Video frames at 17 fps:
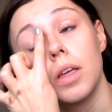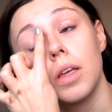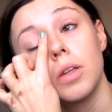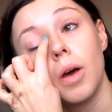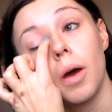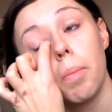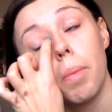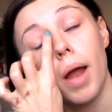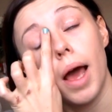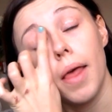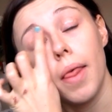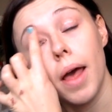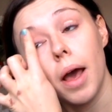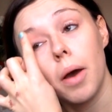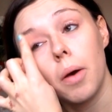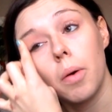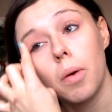So I apply
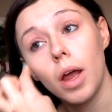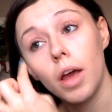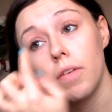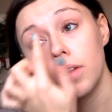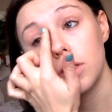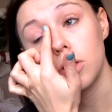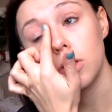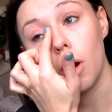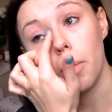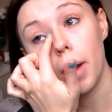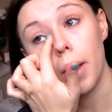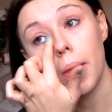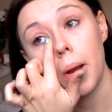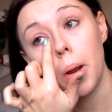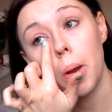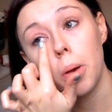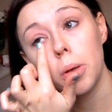that all over the top, and
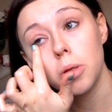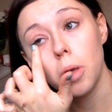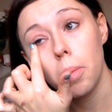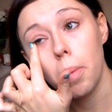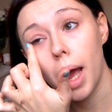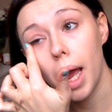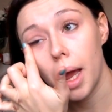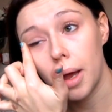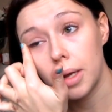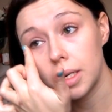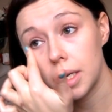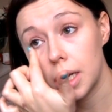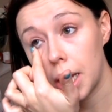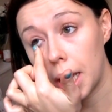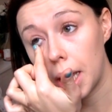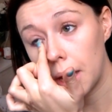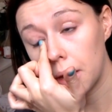then I also apply it
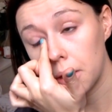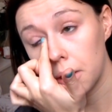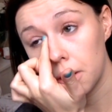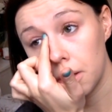underneath,